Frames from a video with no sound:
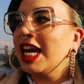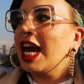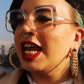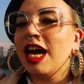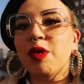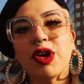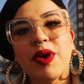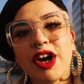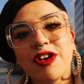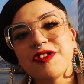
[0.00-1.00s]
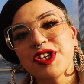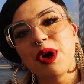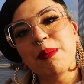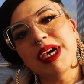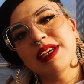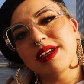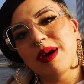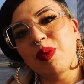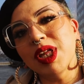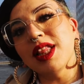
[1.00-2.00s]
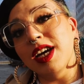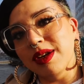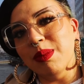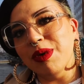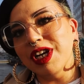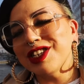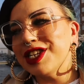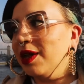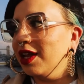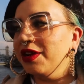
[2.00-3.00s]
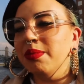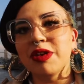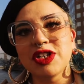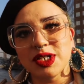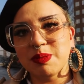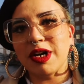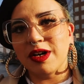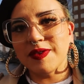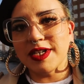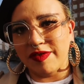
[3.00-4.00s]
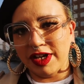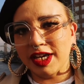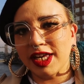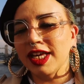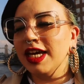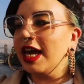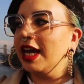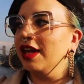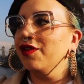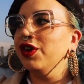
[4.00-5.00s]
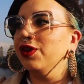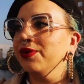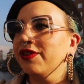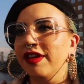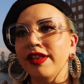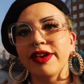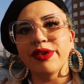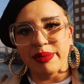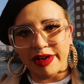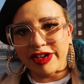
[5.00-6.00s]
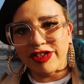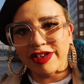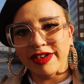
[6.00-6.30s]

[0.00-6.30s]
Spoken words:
and how it quite often got mixed up with London Bridge. Now London Bridge is part of Southwark, and if you see London Bridge,